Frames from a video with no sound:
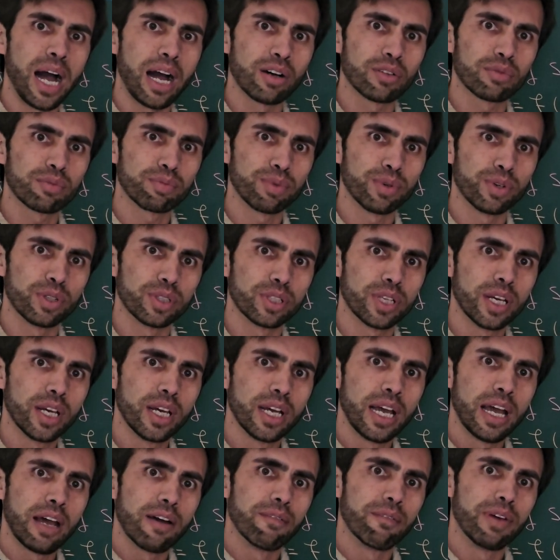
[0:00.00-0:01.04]
output,
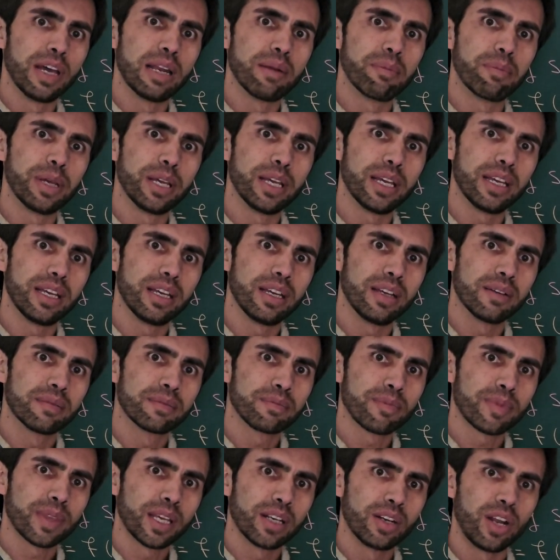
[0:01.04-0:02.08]
will be
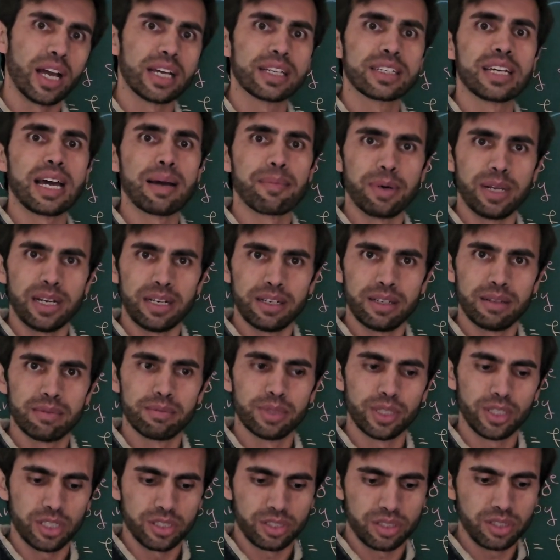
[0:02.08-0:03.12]
like double,
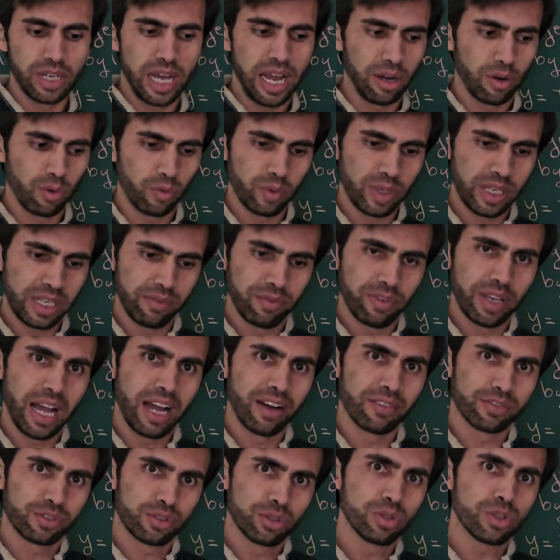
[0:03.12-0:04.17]
because now we
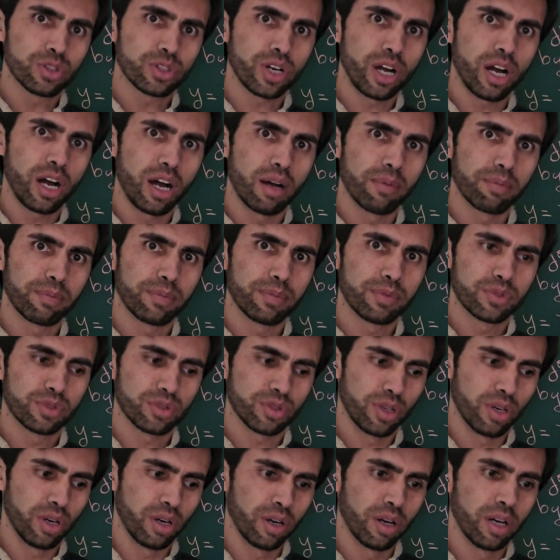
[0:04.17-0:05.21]
have two shops,
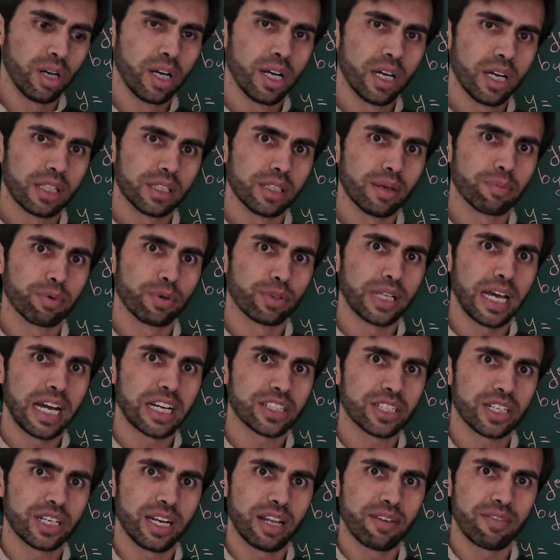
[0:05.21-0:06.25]
so the
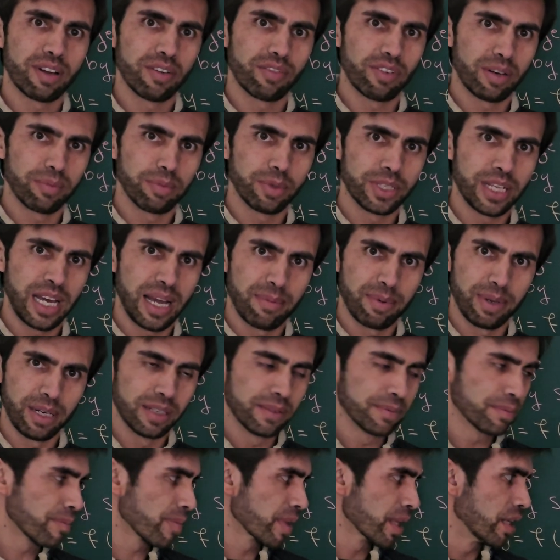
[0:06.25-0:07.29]
production level will be double.
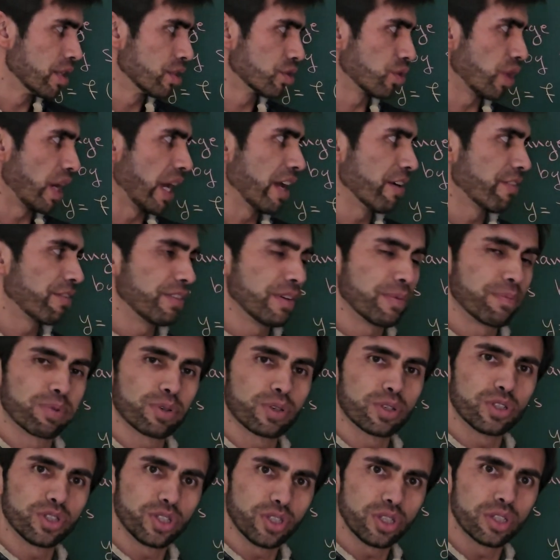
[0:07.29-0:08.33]
So if we
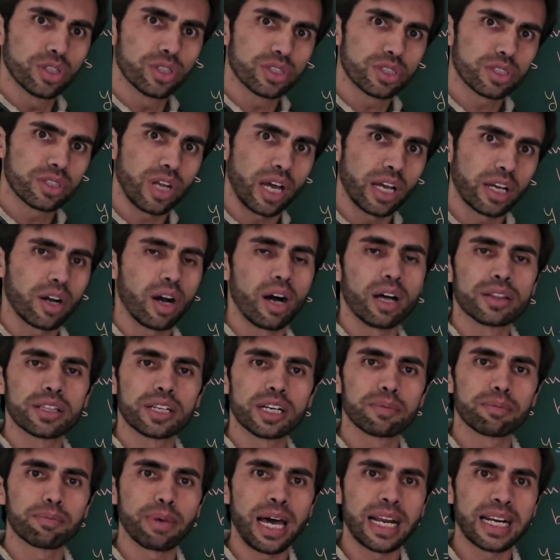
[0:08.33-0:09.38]
produce like
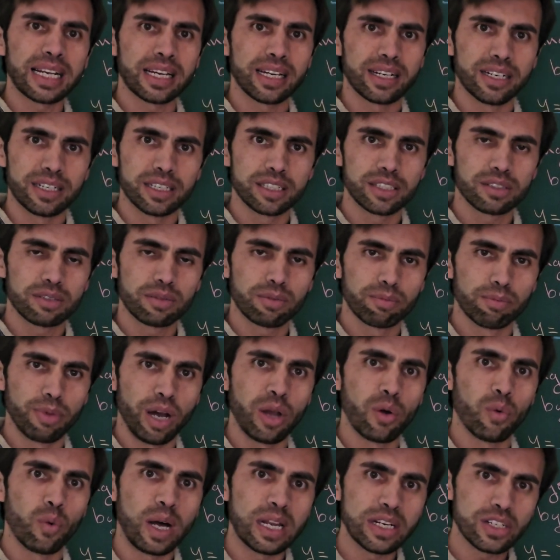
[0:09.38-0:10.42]
100 burgers
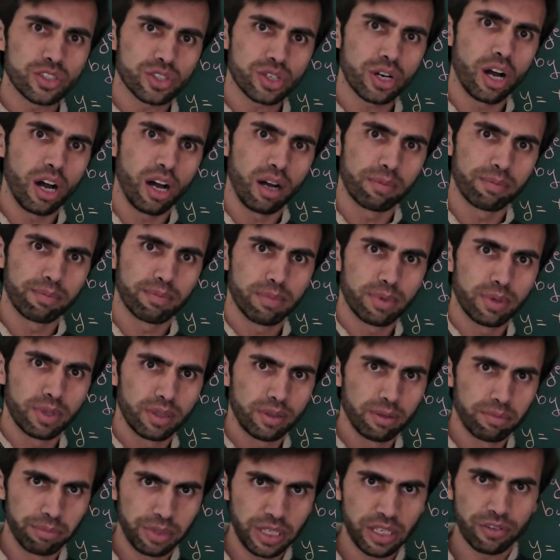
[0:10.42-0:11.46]
by one shop
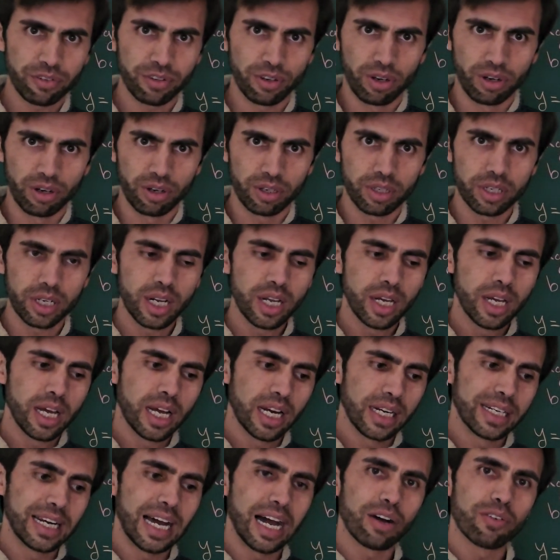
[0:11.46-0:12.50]
before,
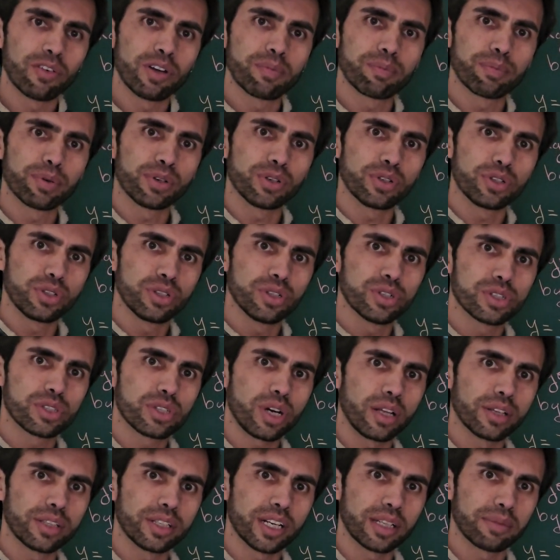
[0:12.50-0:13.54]
now we produce
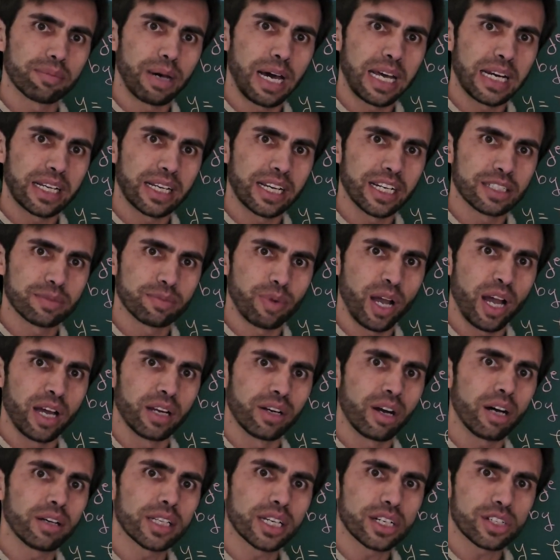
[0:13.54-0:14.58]
100 burgers by
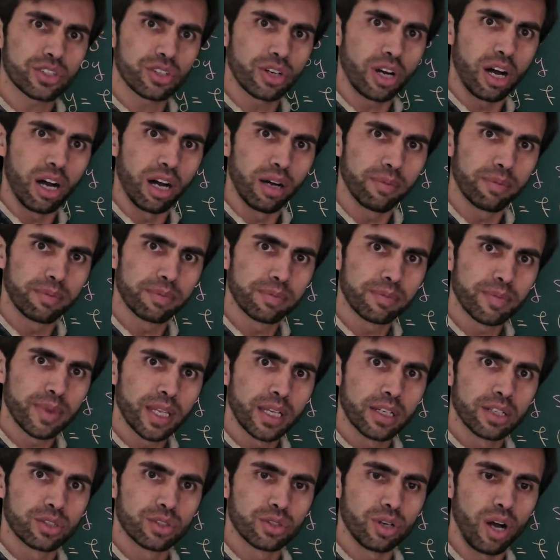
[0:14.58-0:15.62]
another shop,
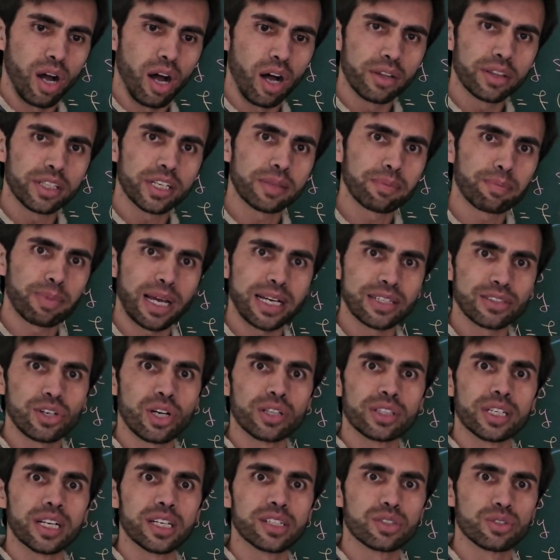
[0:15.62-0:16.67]
so 100 plus
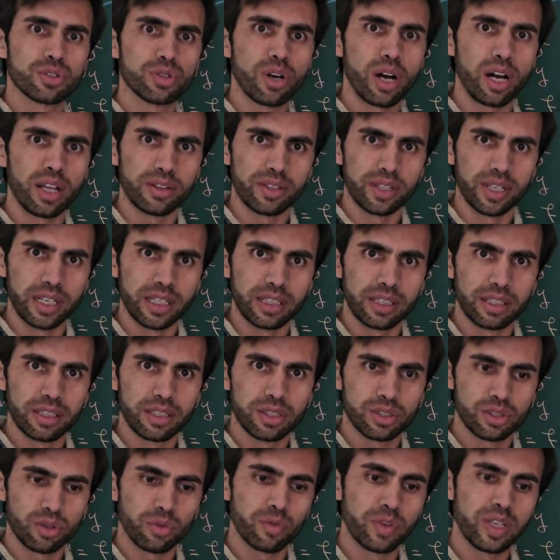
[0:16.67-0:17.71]
100 is 200.
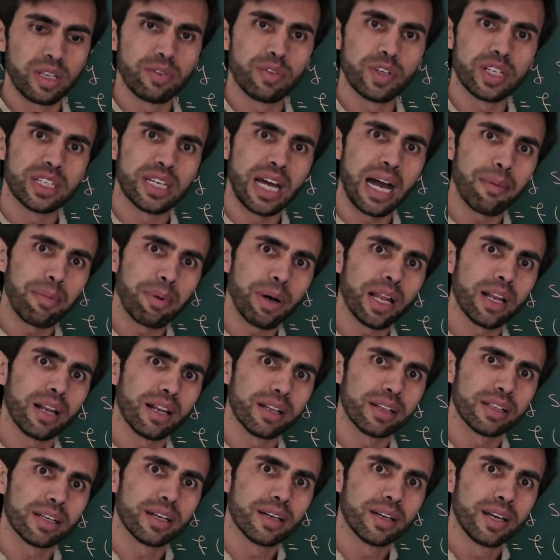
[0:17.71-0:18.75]
So we
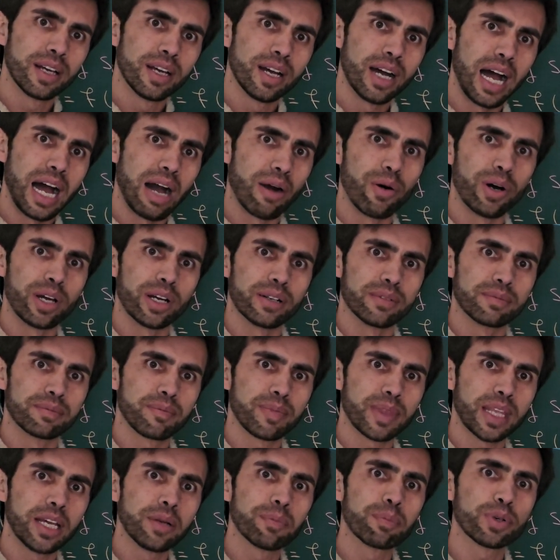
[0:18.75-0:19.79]
doubled our
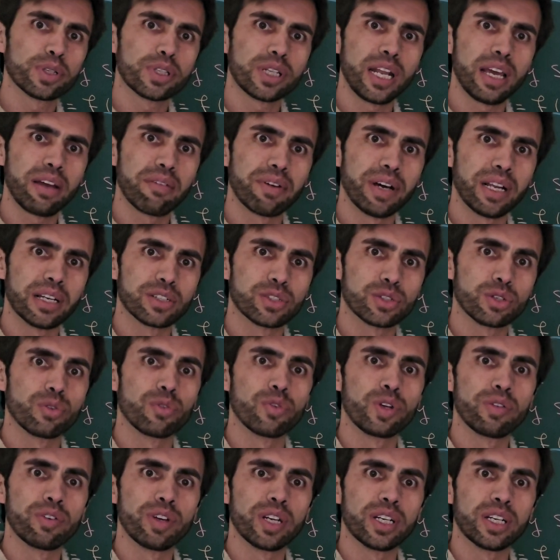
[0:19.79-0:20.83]
input level, so
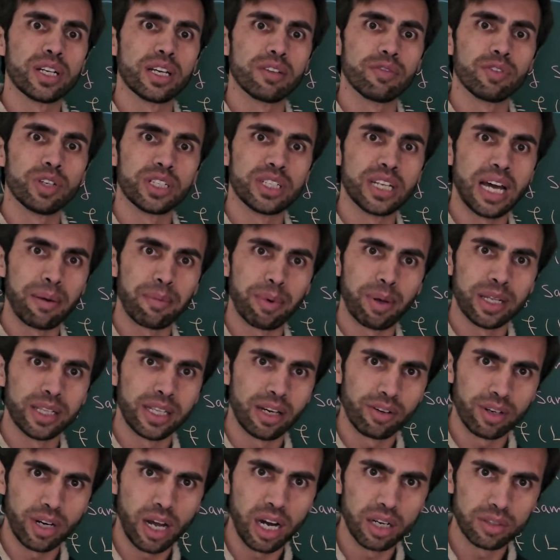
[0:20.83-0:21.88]
we doubled
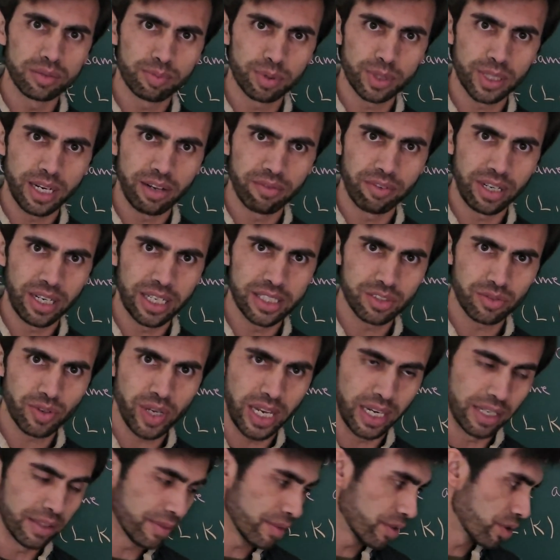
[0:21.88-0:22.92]
our output level as
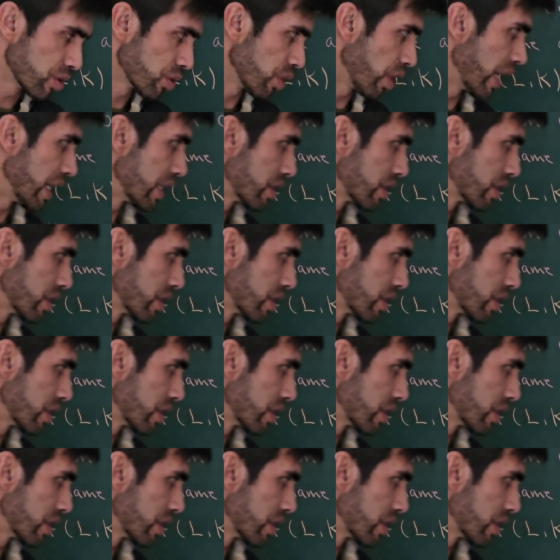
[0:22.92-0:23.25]
well. So